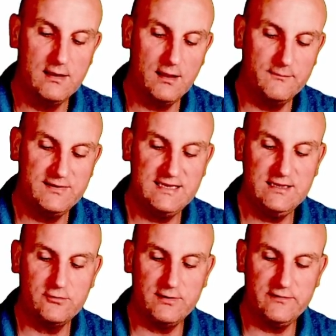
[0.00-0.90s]
I'm
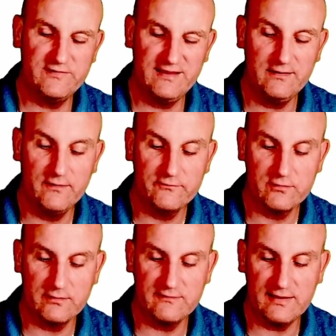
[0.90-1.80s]
decreasing, so
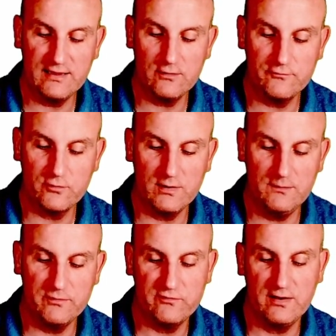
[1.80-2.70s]
I'm going to take off
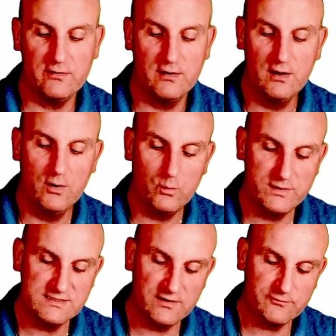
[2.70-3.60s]
20%,
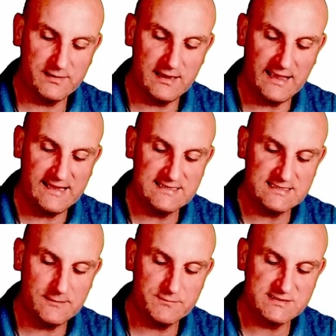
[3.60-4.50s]
which gives me
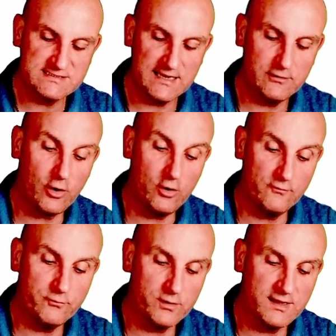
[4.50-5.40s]
80%
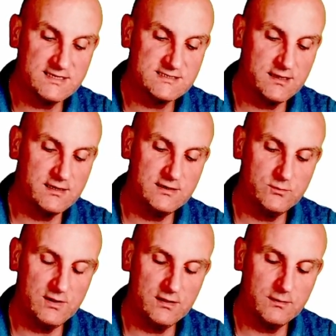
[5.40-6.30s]
of what I started
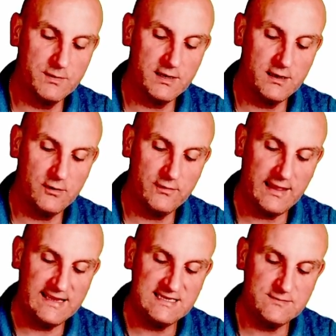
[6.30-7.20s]
with. But I know
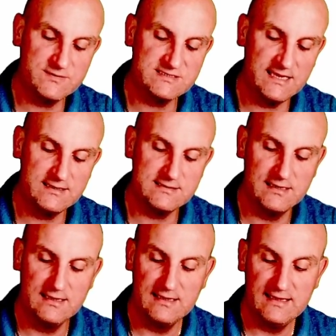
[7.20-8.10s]
that 80%
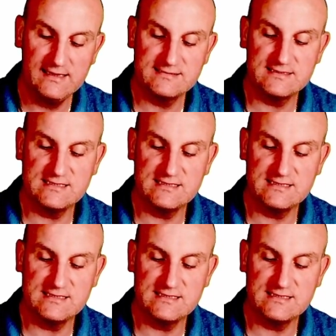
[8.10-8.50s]
is the